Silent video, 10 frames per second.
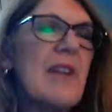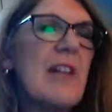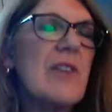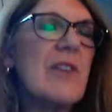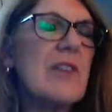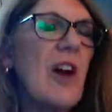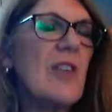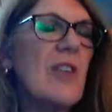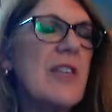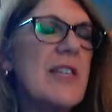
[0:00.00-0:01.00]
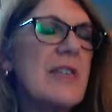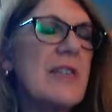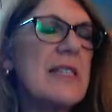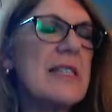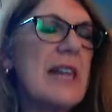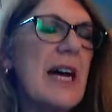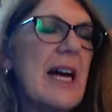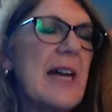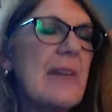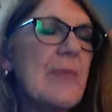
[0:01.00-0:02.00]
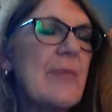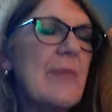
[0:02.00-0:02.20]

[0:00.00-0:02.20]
velvet of the nativity sky.